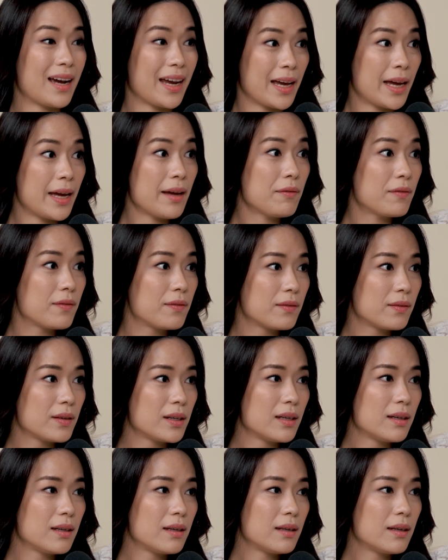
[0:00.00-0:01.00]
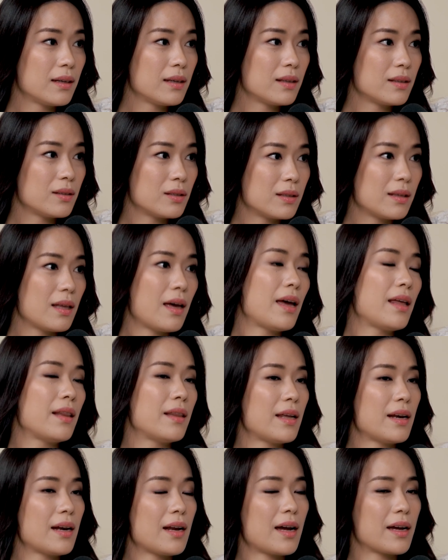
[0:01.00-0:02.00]
I have. Yeah. And
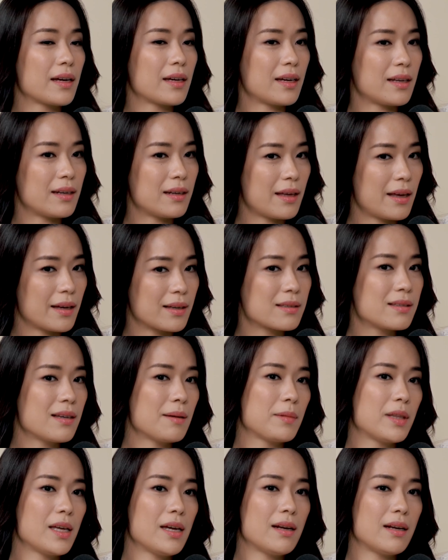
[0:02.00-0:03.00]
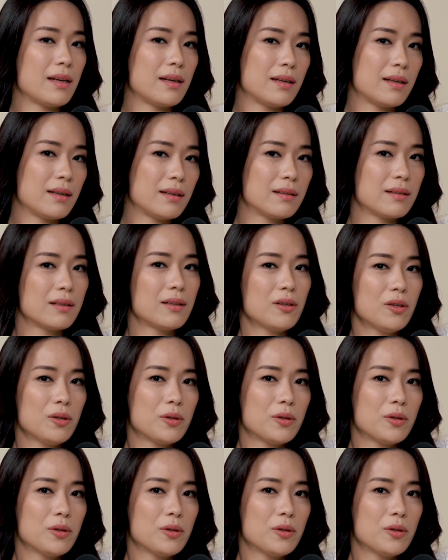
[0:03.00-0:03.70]
then I can accept that. And then,